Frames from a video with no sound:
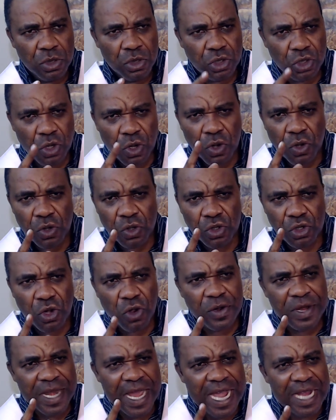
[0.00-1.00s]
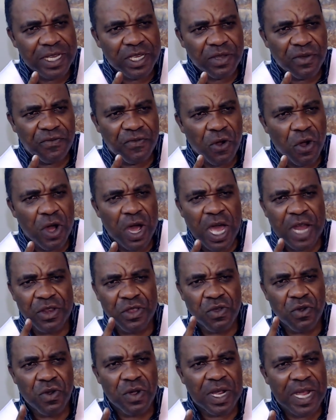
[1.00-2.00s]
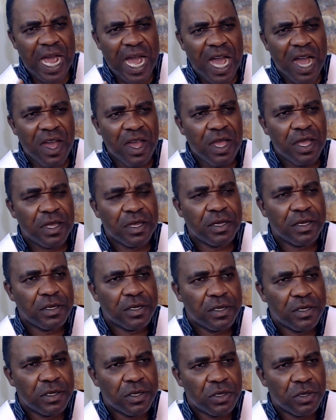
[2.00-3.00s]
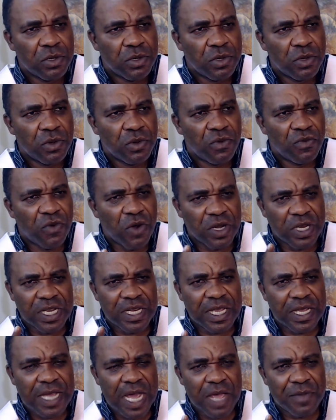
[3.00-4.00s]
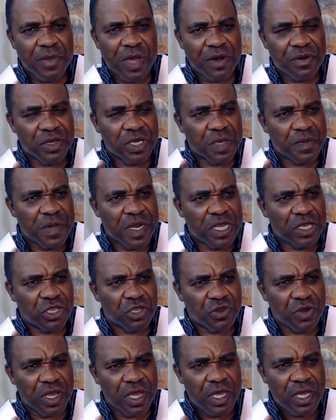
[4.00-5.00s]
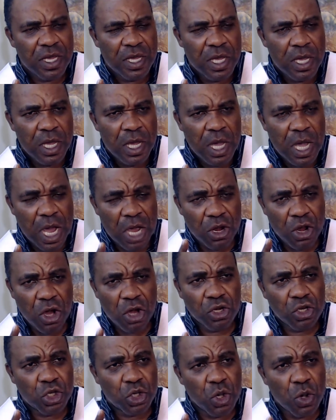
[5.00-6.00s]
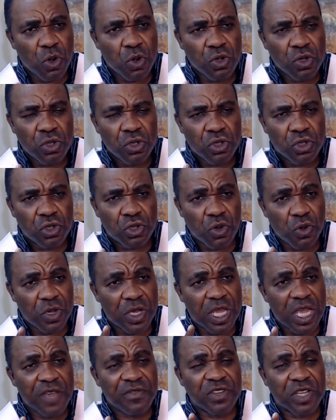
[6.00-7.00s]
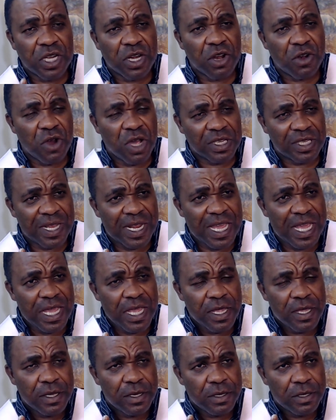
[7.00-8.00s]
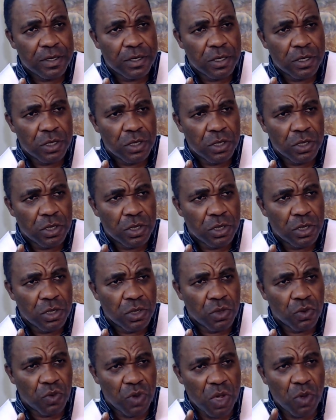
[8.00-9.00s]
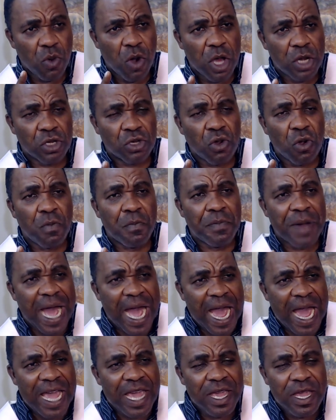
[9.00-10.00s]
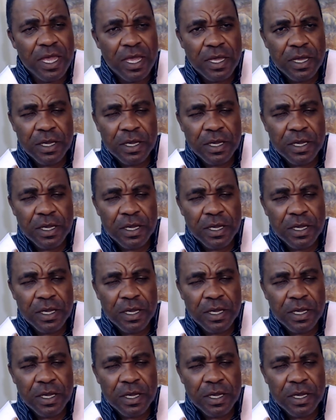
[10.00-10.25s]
to donate for a new car for the Idika Imeri's ministry and also to give generously we want to buy